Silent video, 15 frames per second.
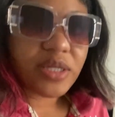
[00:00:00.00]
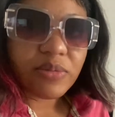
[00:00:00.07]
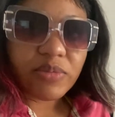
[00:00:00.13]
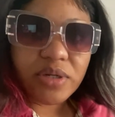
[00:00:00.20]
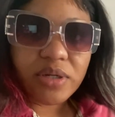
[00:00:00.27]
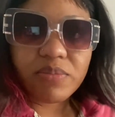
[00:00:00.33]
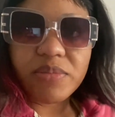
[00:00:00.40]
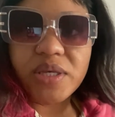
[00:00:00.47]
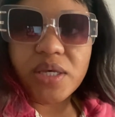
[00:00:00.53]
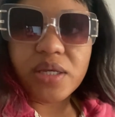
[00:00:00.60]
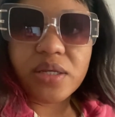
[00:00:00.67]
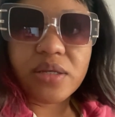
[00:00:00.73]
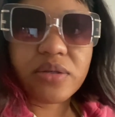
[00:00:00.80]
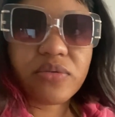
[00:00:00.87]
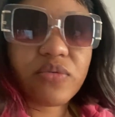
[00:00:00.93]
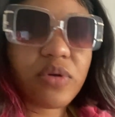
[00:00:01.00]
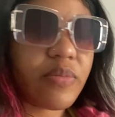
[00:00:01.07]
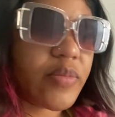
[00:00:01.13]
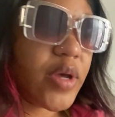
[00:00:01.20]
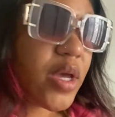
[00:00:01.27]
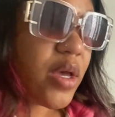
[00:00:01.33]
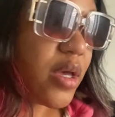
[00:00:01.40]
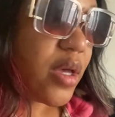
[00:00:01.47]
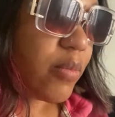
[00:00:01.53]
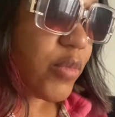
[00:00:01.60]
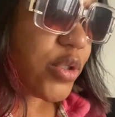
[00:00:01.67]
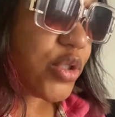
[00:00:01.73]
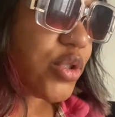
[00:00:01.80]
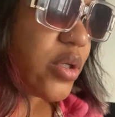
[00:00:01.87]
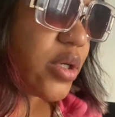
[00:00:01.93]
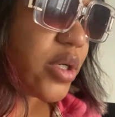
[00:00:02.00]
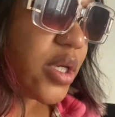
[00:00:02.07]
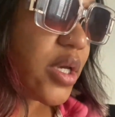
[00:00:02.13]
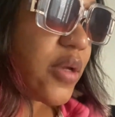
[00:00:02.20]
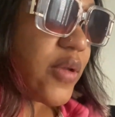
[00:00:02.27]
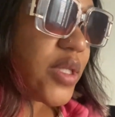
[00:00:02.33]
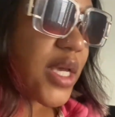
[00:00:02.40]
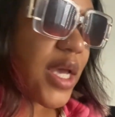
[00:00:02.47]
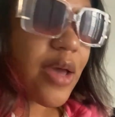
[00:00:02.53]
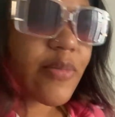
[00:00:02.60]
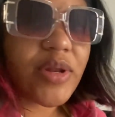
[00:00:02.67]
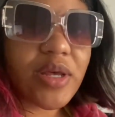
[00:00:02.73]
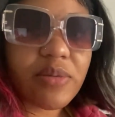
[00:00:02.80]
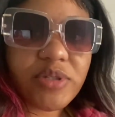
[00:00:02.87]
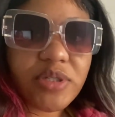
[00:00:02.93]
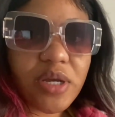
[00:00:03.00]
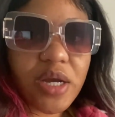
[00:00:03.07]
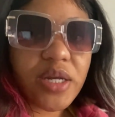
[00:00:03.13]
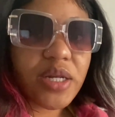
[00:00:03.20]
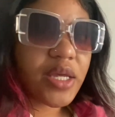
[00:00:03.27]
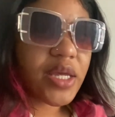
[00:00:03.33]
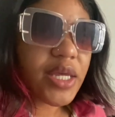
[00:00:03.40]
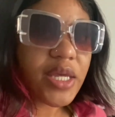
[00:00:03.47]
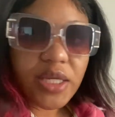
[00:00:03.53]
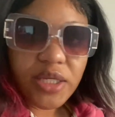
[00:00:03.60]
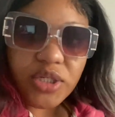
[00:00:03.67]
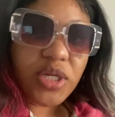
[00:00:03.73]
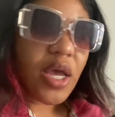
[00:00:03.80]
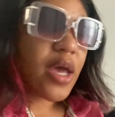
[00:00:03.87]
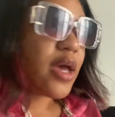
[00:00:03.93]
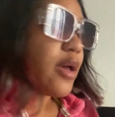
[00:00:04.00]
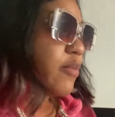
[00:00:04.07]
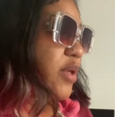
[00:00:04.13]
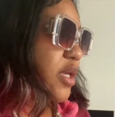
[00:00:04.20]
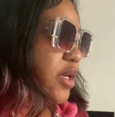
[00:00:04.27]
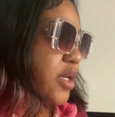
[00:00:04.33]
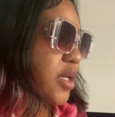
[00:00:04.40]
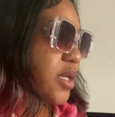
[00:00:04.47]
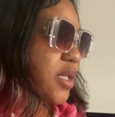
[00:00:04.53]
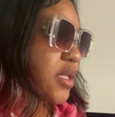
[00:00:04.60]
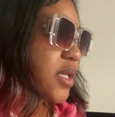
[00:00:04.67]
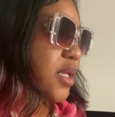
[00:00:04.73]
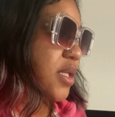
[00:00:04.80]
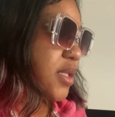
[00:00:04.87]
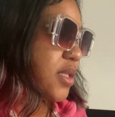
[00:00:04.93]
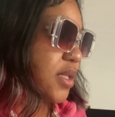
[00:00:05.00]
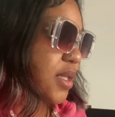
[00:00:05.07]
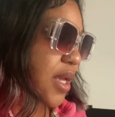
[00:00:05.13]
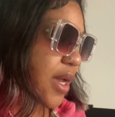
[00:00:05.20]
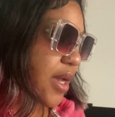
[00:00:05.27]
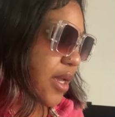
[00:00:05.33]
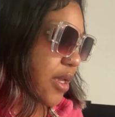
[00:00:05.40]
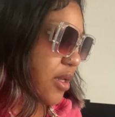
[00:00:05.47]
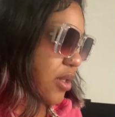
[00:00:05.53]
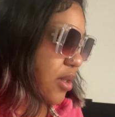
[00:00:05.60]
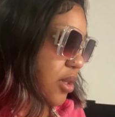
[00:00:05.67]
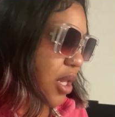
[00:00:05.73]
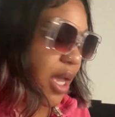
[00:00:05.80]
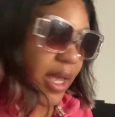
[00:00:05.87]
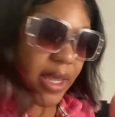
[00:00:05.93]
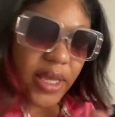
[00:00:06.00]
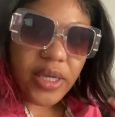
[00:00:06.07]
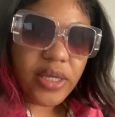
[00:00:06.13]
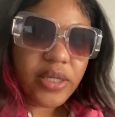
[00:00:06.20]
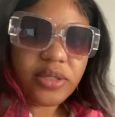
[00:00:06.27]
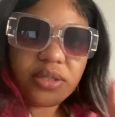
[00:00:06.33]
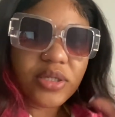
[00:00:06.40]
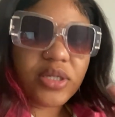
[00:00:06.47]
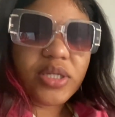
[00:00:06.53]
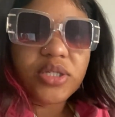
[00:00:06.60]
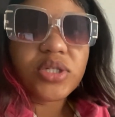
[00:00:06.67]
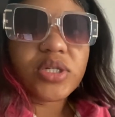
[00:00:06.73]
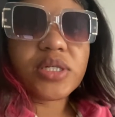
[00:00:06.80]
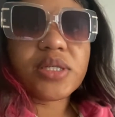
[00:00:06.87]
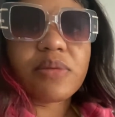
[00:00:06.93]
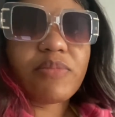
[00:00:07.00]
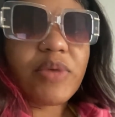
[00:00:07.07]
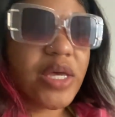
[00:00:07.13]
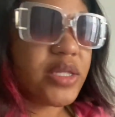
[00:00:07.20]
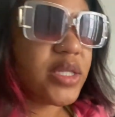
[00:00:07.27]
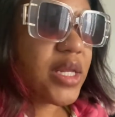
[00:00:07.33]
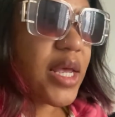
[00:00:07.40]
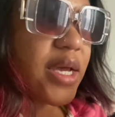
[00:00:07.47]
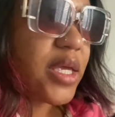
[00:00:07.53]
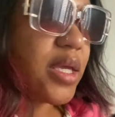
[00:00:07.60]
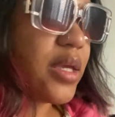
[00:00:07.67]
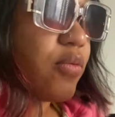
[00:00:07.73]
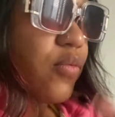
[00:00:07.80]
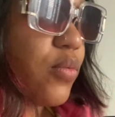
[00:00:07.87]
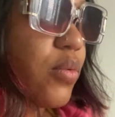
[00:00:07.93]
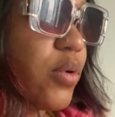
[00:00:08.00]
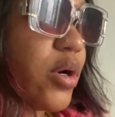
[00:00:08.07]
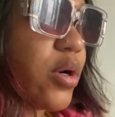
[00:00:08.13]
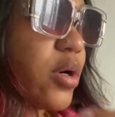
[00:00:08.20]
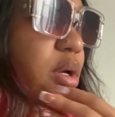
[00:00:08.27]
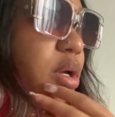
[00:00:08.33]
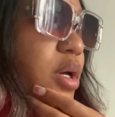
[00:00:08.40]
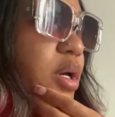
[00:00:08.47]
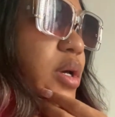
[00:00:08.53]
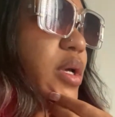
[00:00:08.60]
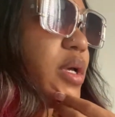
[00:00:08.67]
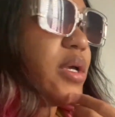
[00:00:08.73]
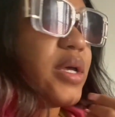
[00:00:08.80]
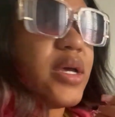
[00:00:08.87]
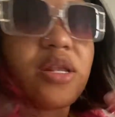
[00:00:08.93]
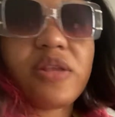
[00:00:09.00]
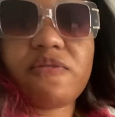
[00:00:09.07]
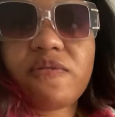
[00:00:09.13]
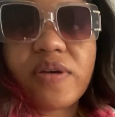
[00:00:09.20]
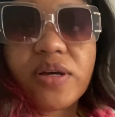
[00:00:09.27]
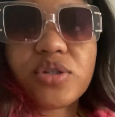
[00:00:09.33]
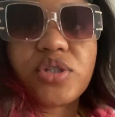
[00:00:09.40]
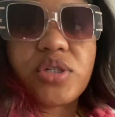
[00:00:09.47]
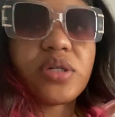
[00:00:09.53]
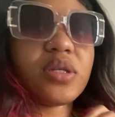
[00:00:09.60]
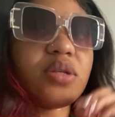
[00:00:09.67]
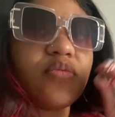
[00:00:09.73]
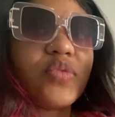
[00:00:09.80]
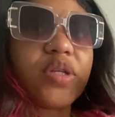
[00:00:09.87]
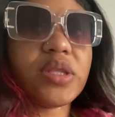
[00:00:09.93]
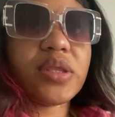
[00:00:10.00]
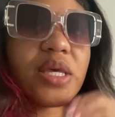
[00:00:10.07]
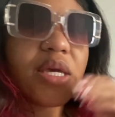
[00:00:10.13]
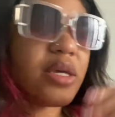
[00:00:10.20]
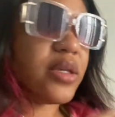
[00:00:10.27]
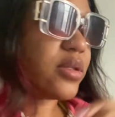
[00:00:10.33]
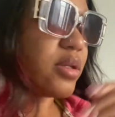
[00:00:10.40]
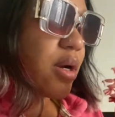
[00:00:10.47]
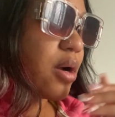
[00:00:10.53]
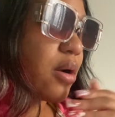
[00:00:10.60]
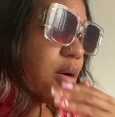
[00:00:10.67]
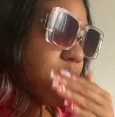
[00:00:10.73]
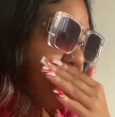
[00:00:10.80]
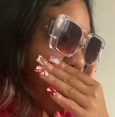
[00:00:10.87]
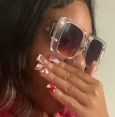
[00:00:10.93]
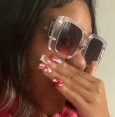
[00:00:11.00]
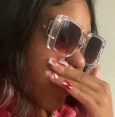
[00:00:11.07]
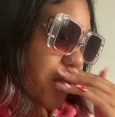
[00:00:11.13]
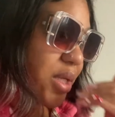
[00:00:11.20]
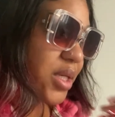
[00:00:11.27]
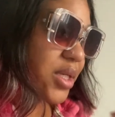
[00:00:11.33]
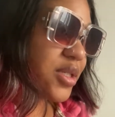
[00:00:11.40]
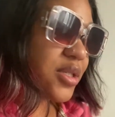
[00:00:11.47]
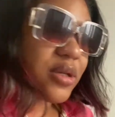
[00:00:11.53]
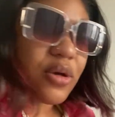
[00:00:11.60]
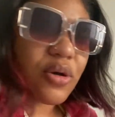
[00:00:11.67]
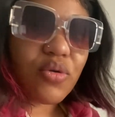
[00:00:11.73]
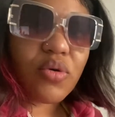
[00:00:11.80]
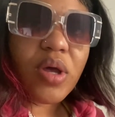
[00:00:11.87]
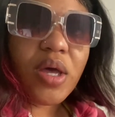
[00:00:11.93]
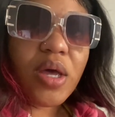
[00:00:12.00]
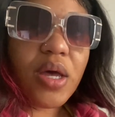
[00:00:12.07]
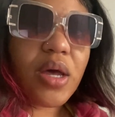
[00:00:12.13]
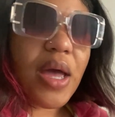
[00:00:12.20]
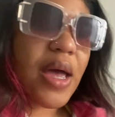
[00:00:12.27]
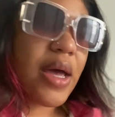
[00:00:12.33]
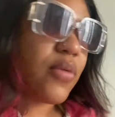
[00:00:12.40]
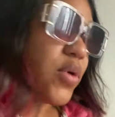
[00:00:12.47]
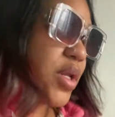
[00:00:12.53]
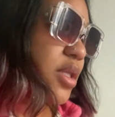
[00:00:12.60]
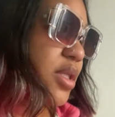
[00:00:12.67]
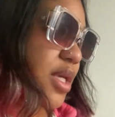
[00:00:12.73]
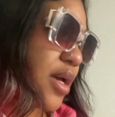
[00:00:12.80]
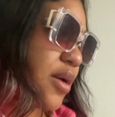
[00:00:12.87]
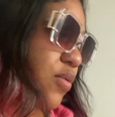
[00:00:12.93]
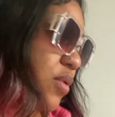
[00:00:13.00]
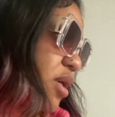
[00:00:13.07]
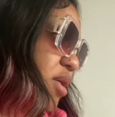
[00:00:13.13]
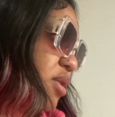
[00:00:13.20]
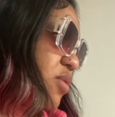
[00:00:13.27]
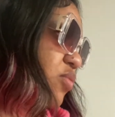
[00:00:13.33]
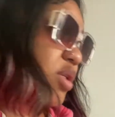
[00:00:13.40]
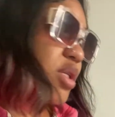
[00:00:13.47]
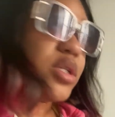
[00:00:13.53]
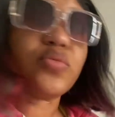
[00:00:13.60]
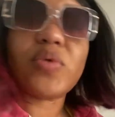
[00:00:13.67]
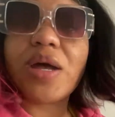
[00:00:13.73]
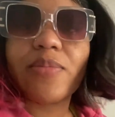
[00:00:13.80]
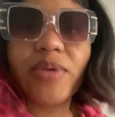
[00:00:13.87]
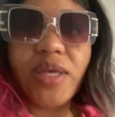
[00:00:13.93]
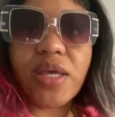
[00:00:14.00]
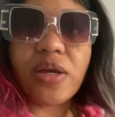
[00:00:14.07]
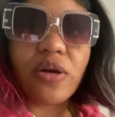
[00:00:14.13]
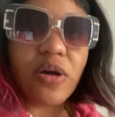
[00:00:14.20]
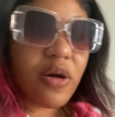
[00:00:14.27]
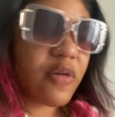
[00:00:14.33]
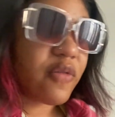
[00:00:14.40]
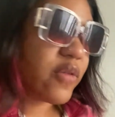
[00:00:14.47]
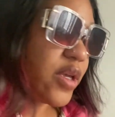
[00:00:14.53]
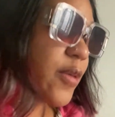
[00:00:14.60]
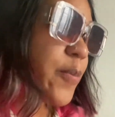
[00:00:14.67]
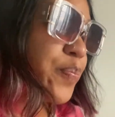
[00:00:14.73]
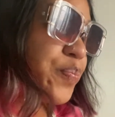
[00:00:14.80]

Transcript: I'm going to be in this room majority of the time and I'm starting to itch because it's not like it's it's just a mess and I can't work and function when things are all over the place so I want to tackle this which is why I'm getting coffee